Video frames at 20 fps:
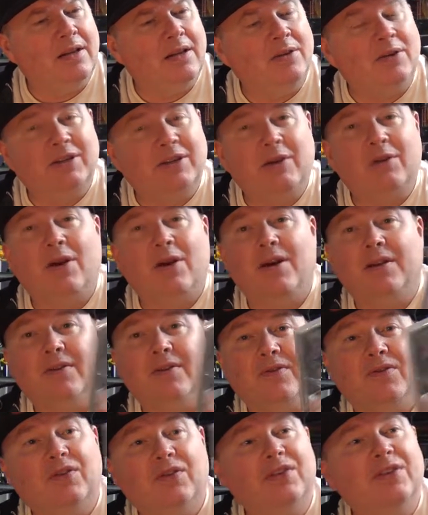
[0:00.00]
No,
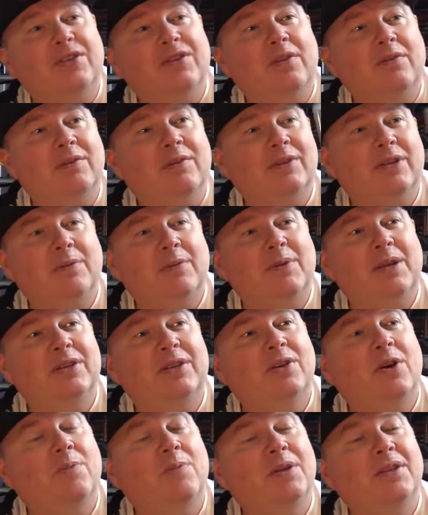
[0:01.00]
this is not a Japanese
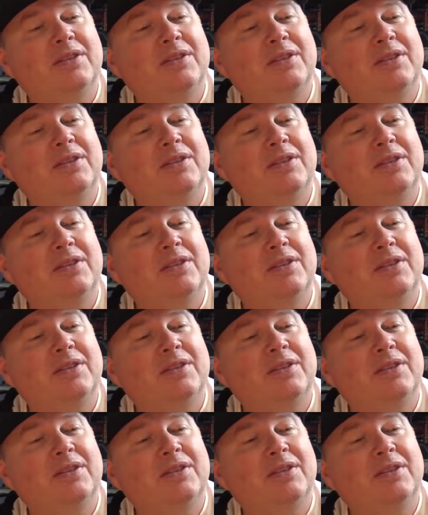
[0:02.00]
copy.